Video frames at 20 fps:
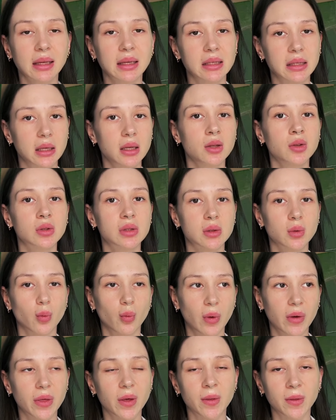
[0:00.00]
continues
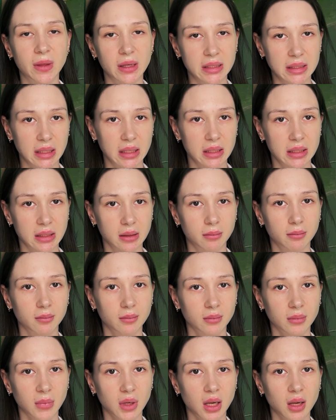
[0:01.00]
within the city.
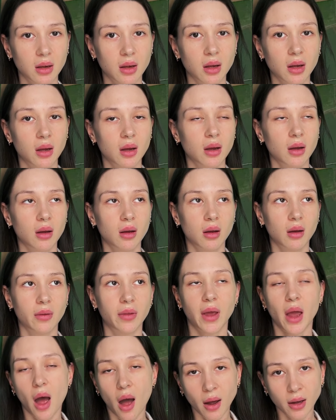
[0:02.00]

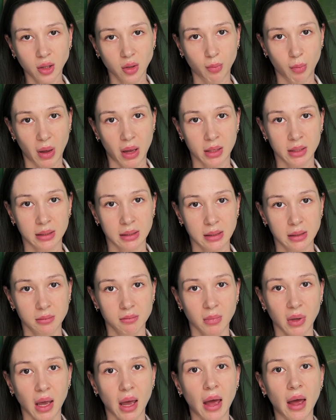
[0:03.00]
The occupiers
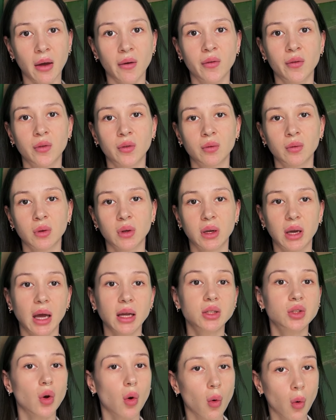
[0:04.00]
have
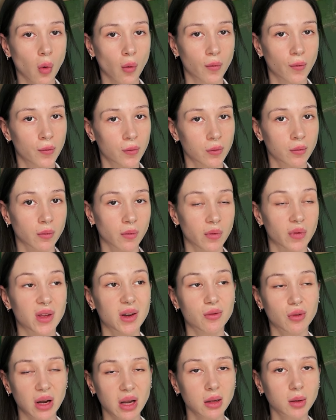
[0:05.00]
cut off
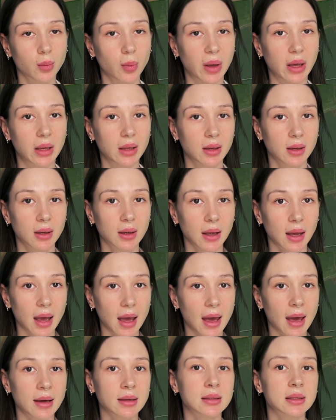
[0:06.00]
the railway
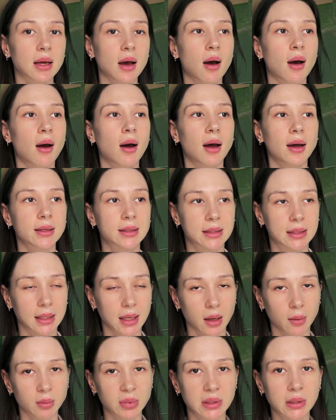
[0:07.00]
and are
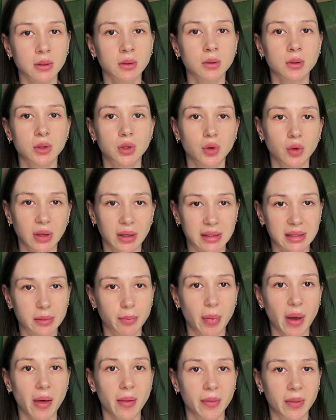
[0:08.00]
attempting to
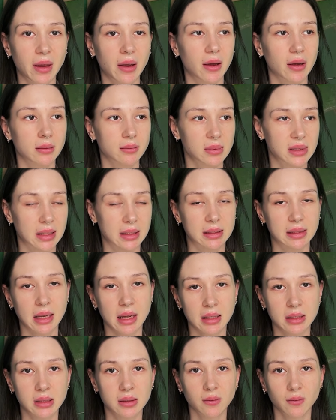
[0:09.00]
expand their
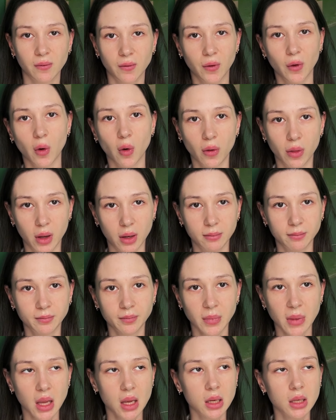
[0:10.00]
success further.
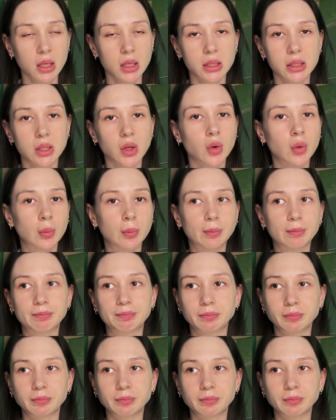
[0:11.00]
So,